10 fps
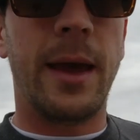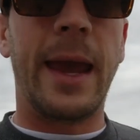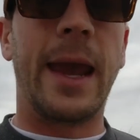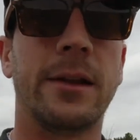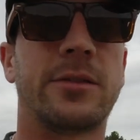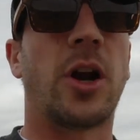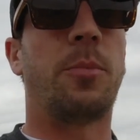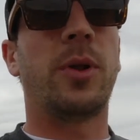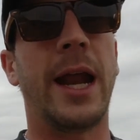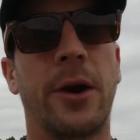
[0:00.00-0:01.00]
and
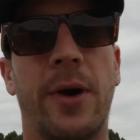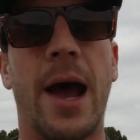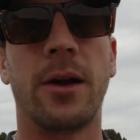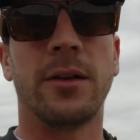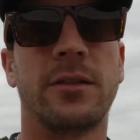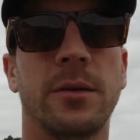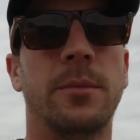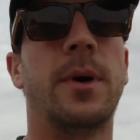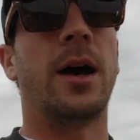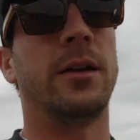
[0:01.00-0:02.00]
start playing around on
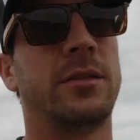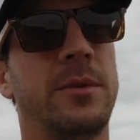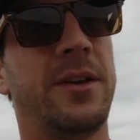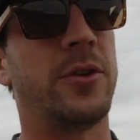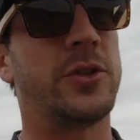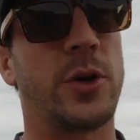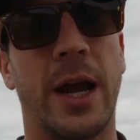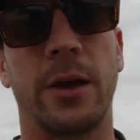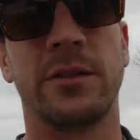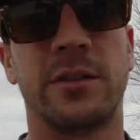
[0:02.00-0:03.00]
some, uh, some different
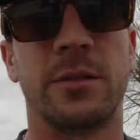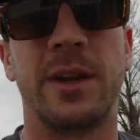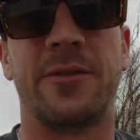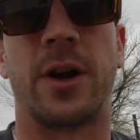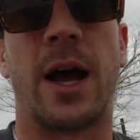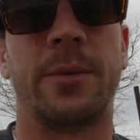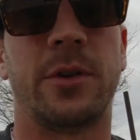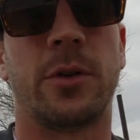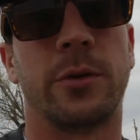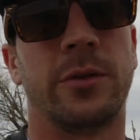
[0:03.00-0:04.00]
trails and some different
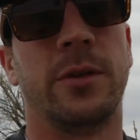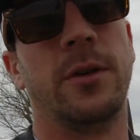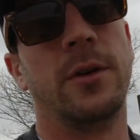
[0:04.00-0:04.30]
obstacles.